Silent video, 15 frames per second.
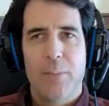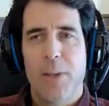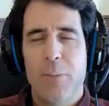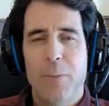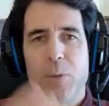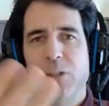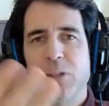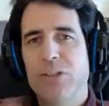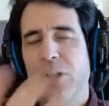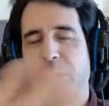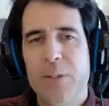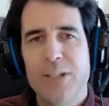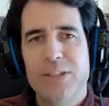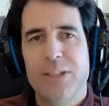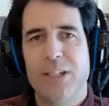Maybe when
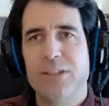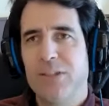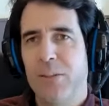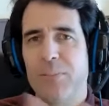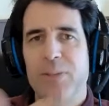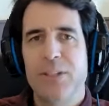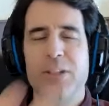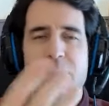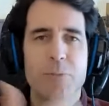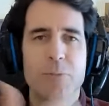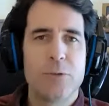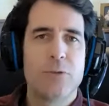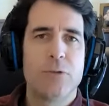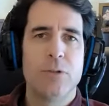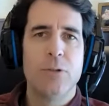somebody says something
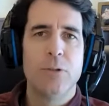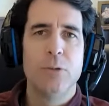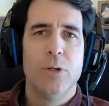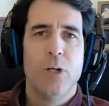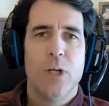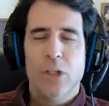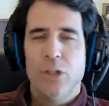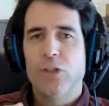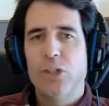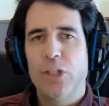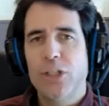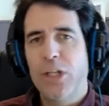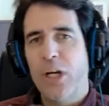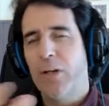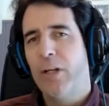different to you, you
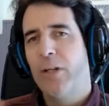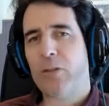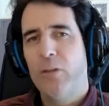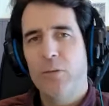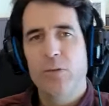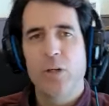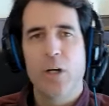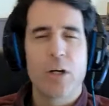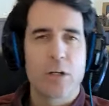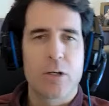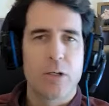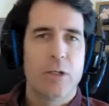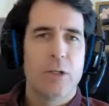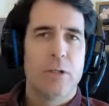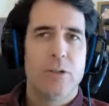shut down and you don't talk,